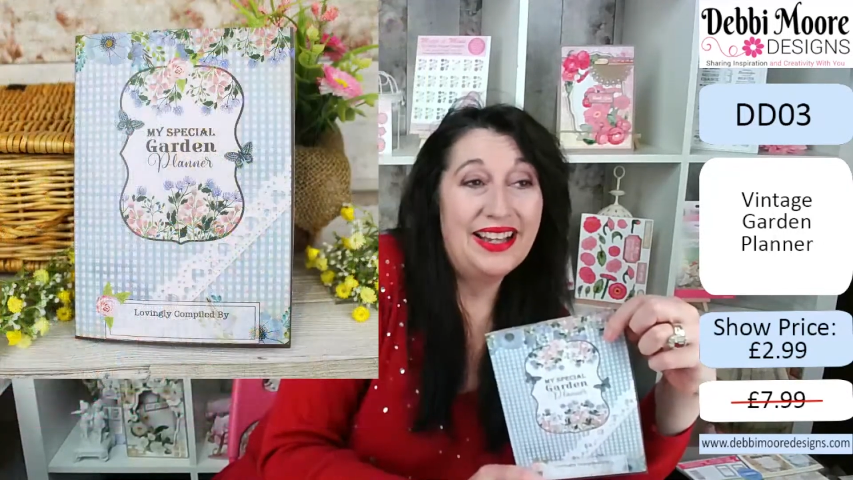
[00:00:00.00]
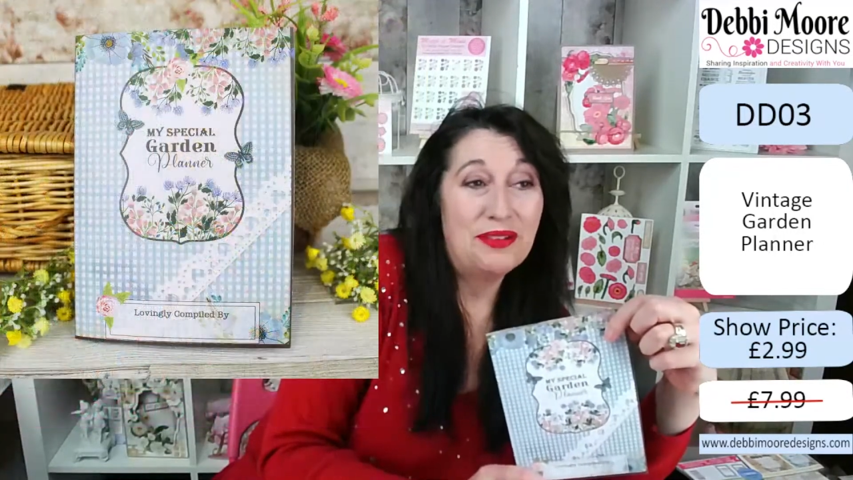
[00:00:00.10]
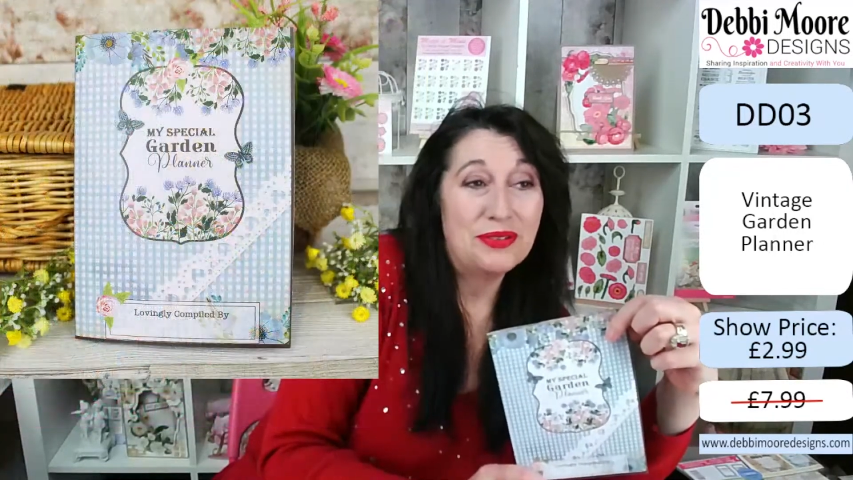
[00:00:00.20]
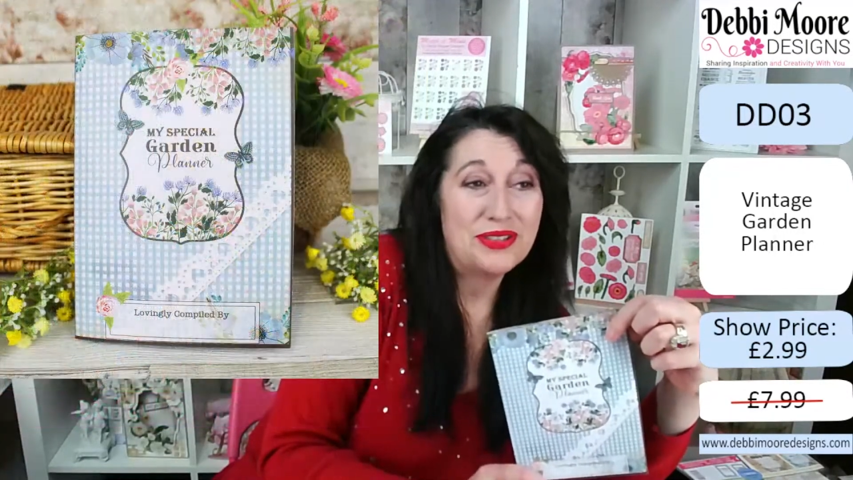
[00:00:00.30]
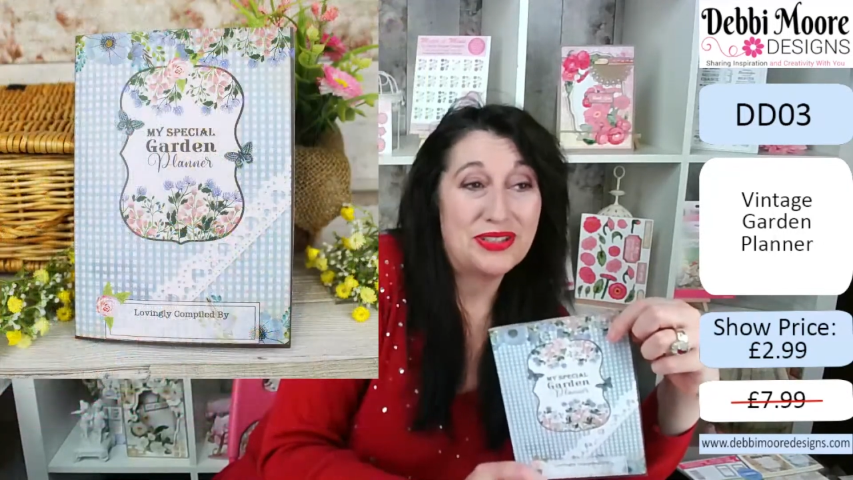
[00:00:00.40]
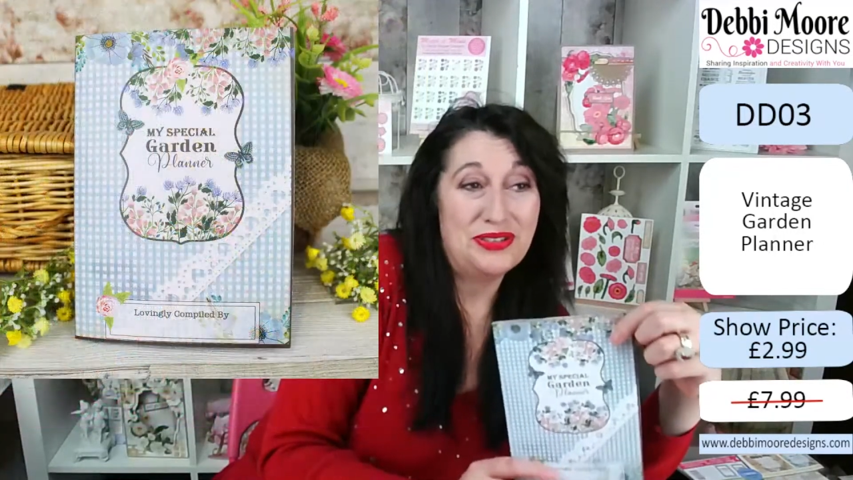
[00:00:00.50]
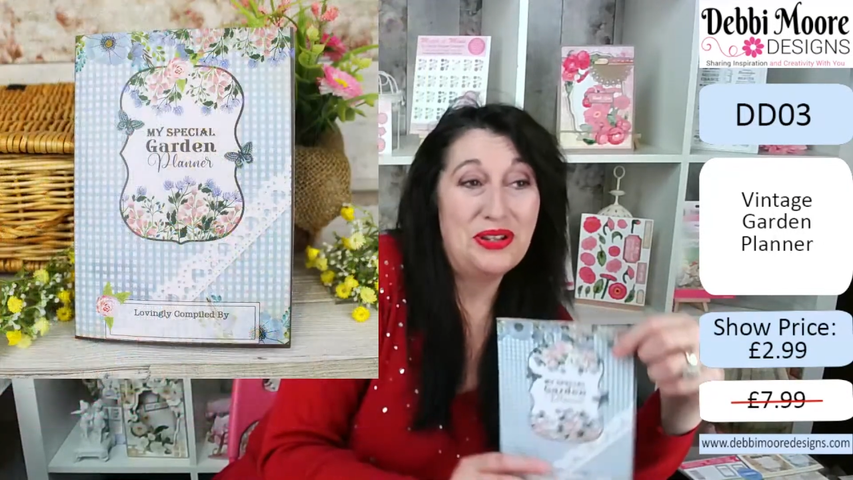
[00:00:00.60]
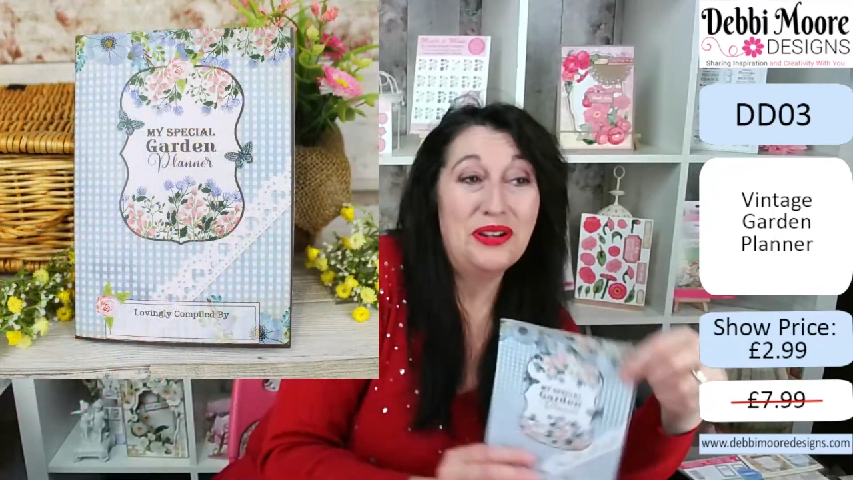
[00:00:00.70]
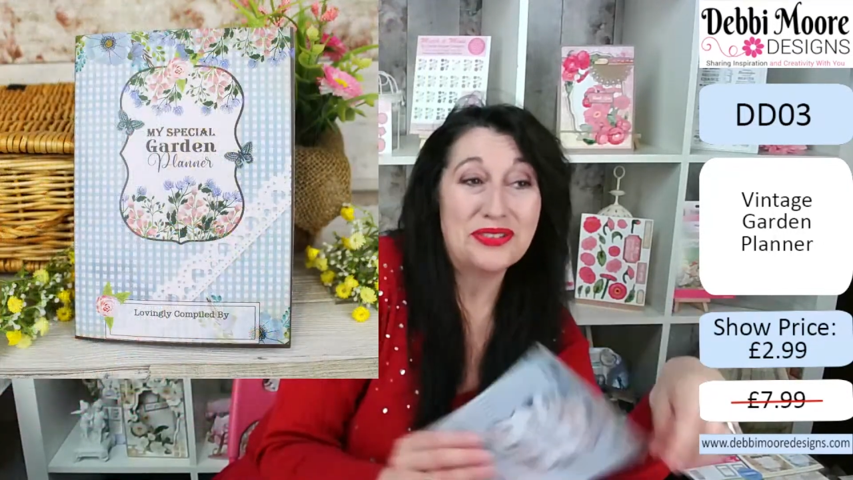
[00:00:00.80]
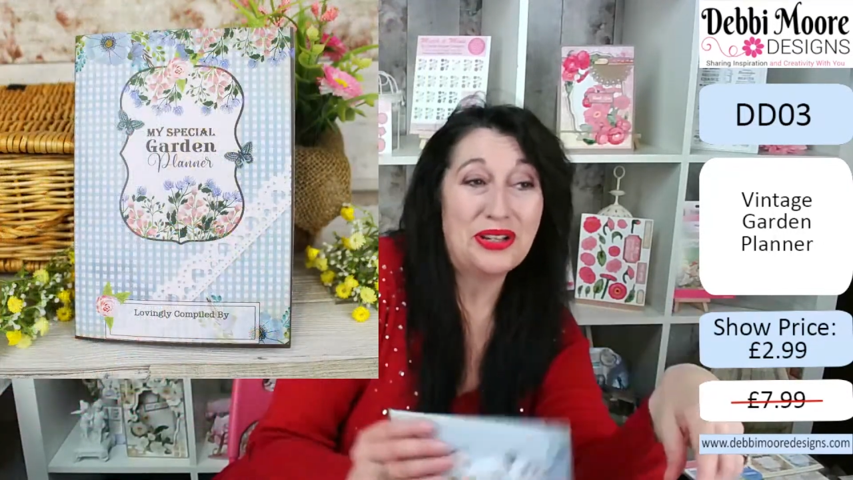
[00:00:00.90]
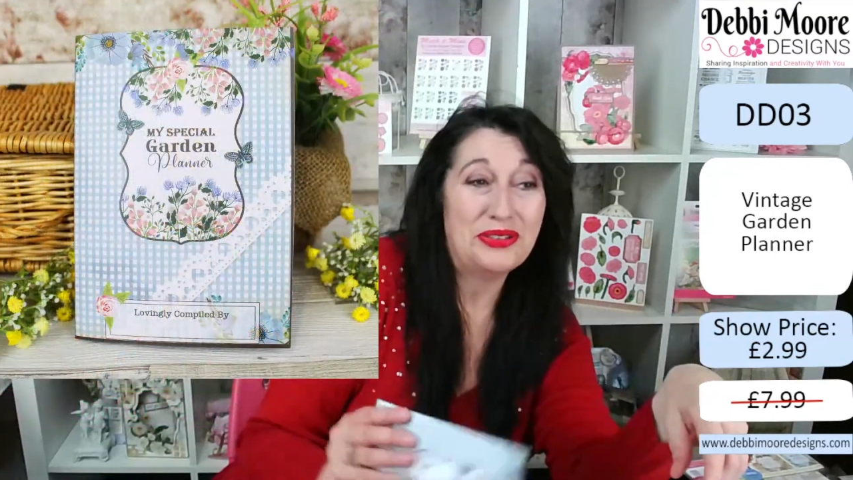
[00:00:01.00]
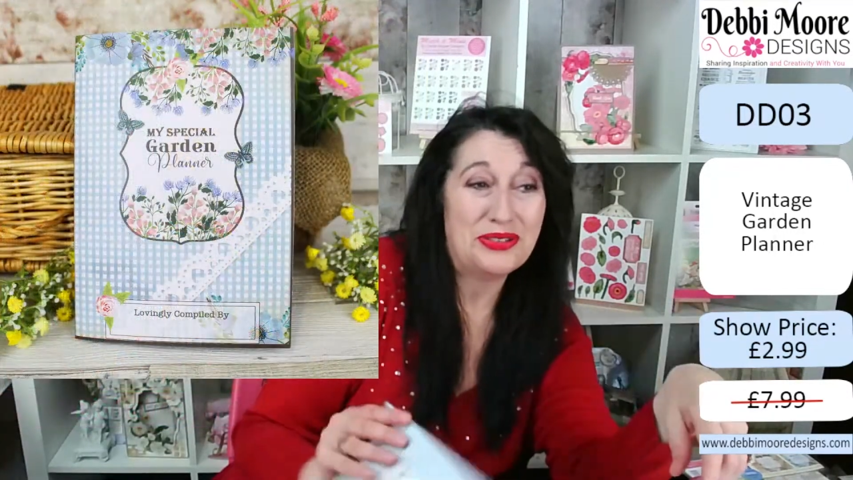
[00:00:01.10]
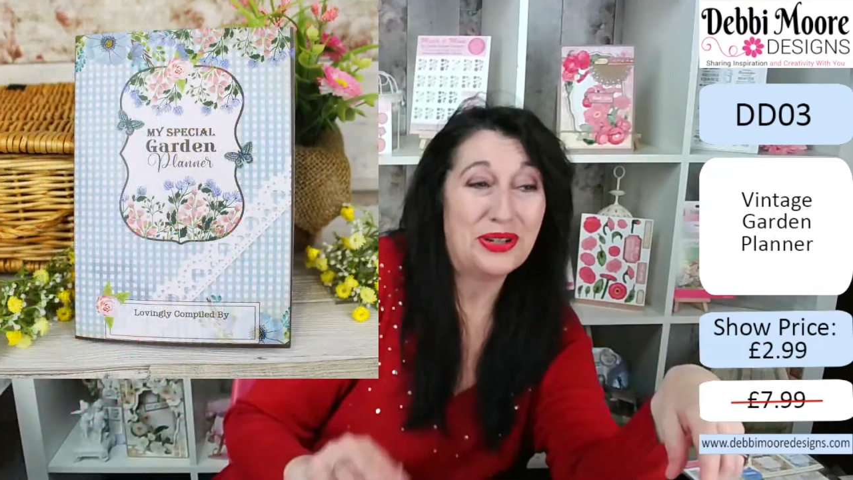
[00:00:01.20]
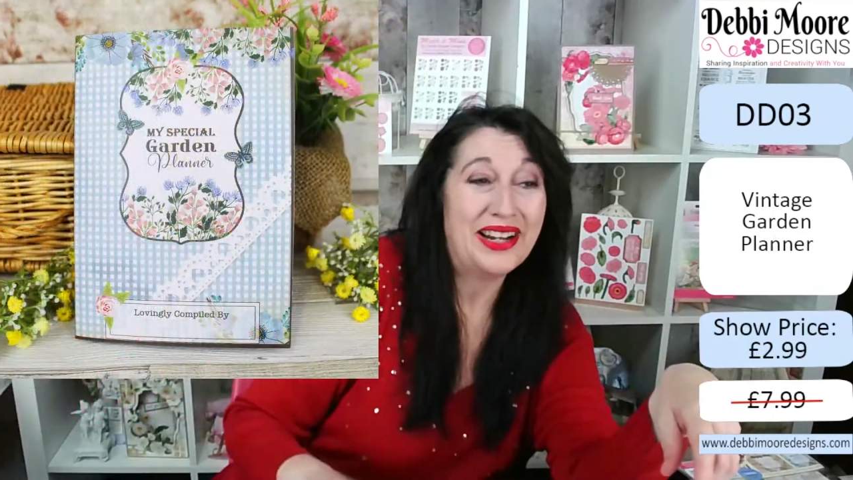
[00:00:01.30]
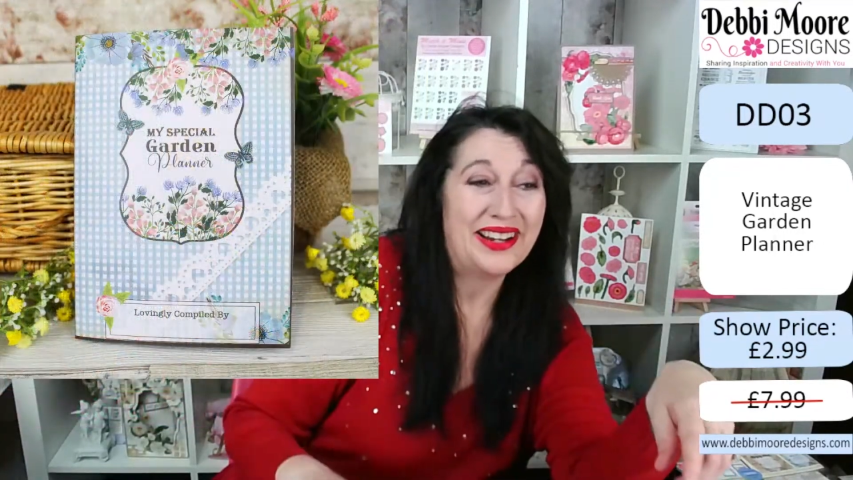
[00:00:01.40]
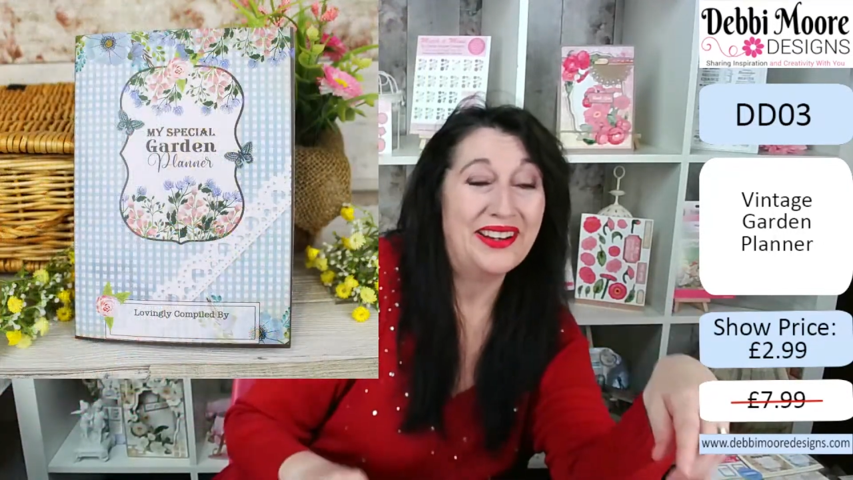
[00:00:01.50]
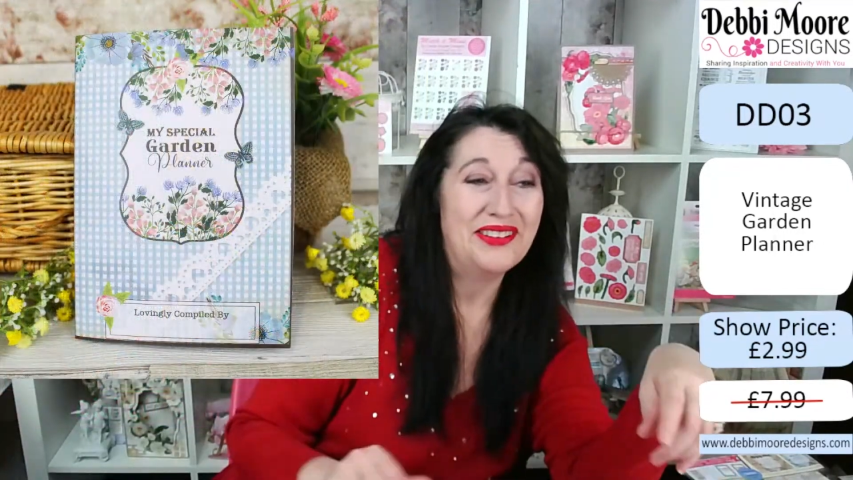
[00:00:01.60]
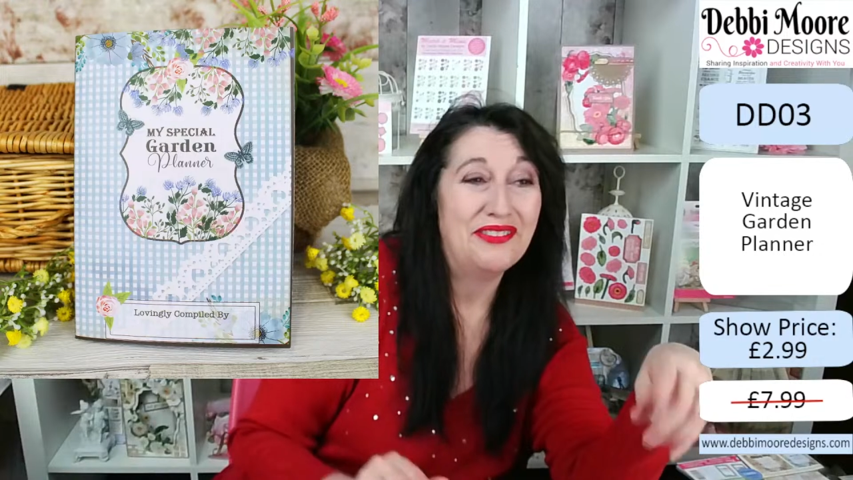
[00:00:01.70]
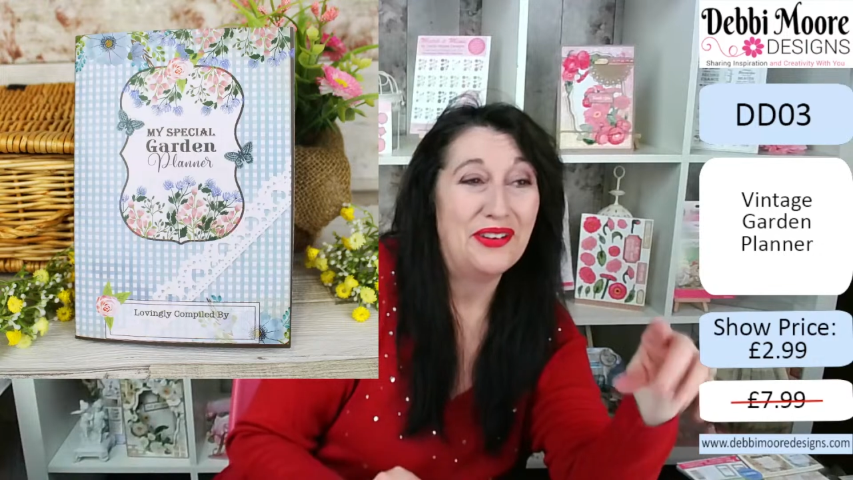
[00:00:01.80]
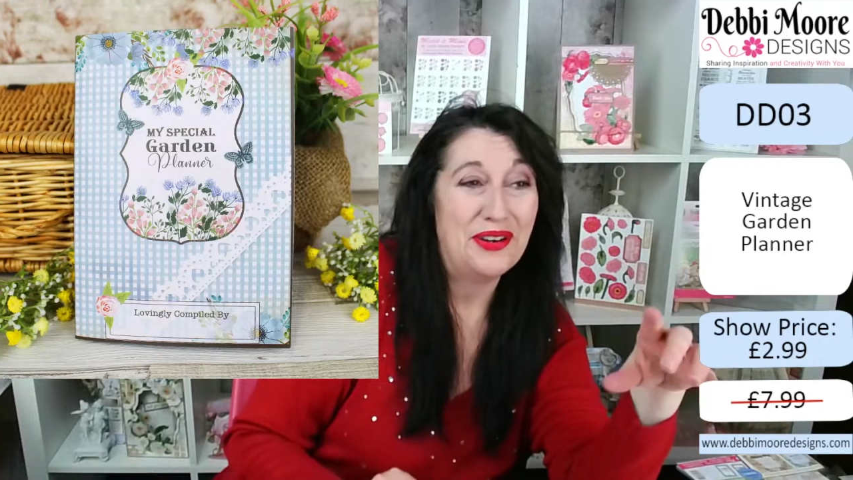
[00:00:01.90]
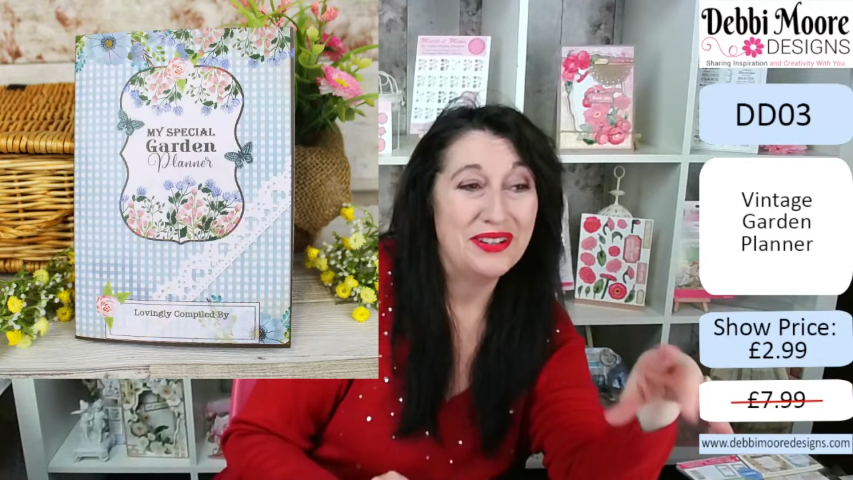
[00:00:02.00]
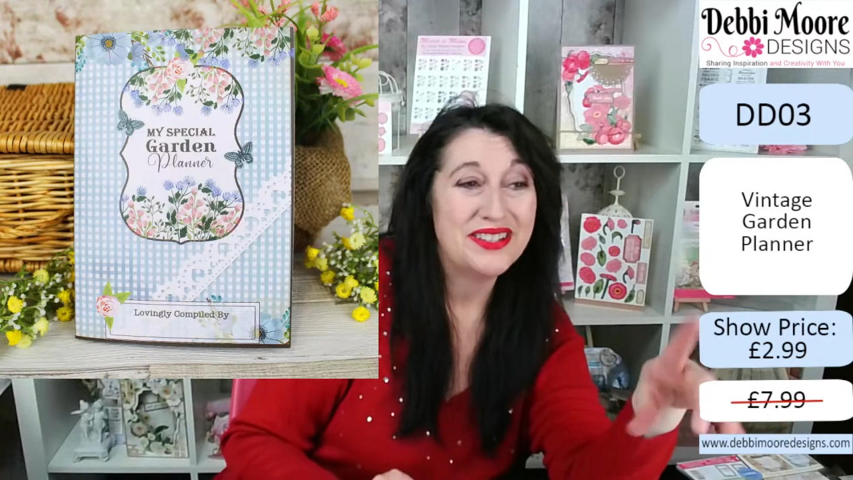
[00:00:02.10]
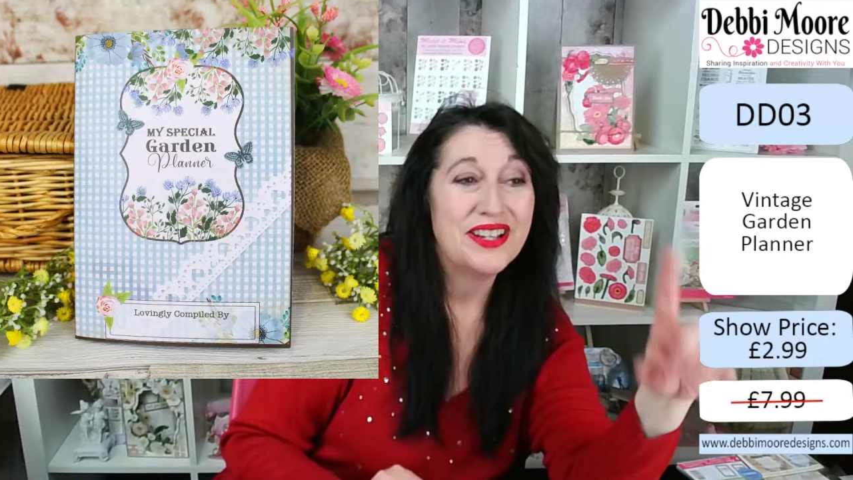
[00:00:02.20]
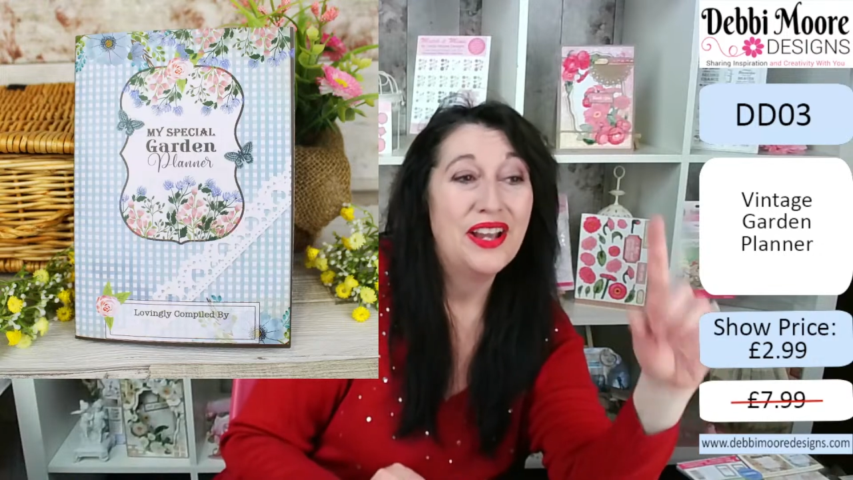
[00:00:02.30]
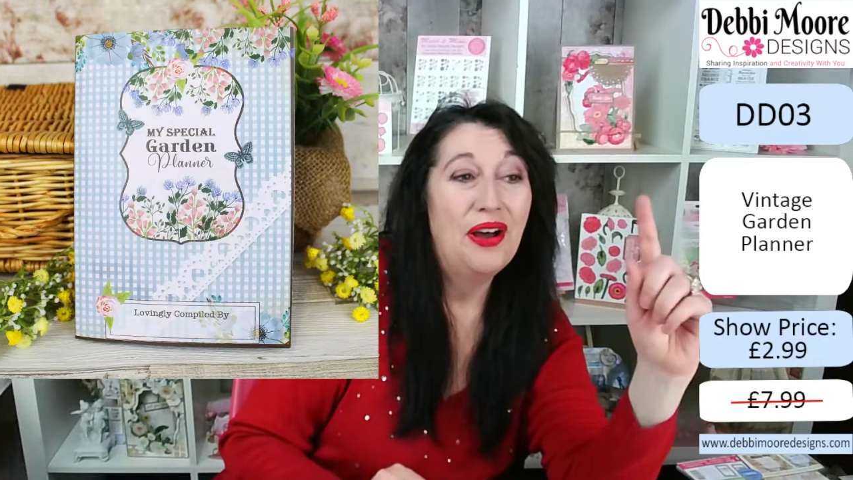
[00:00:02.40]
which is not so straightforward.